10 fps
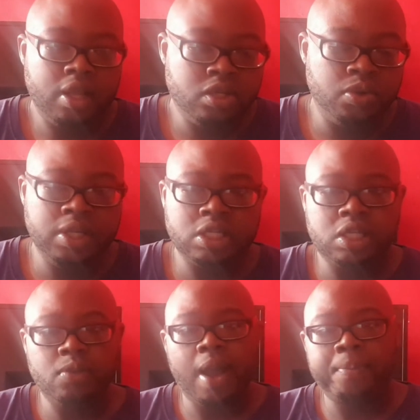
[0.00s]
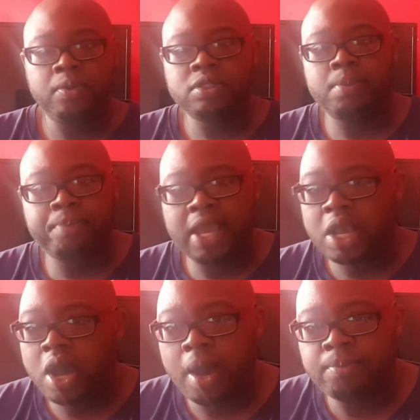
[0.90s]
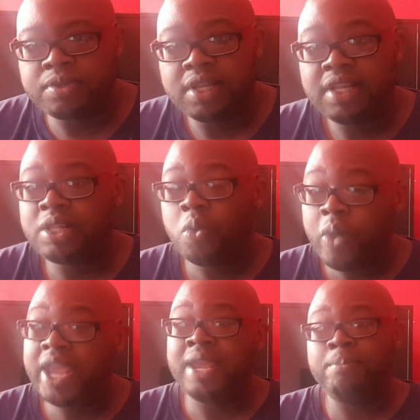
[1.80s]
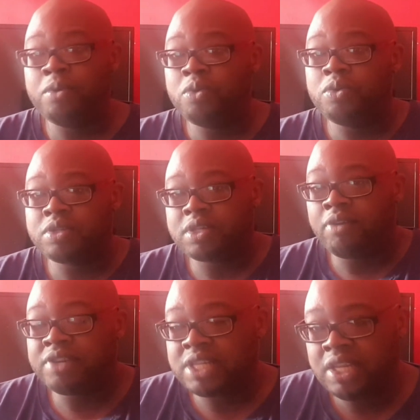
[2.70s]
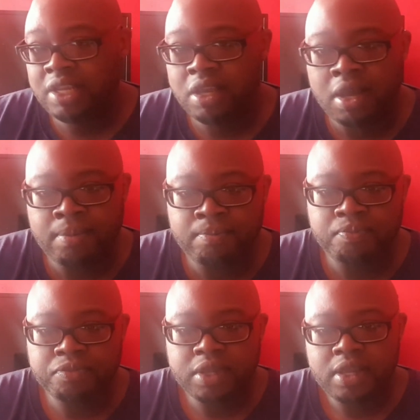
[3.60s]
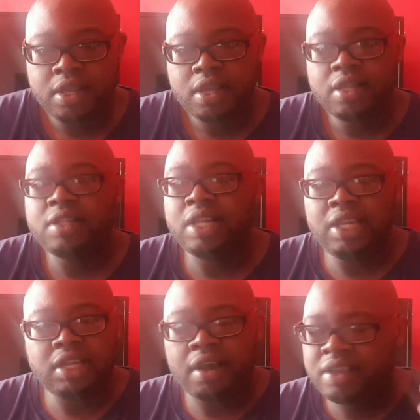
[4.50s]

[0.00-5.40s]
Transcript: So initially what happened was the bear comes, the way it moves, obviously the leader, I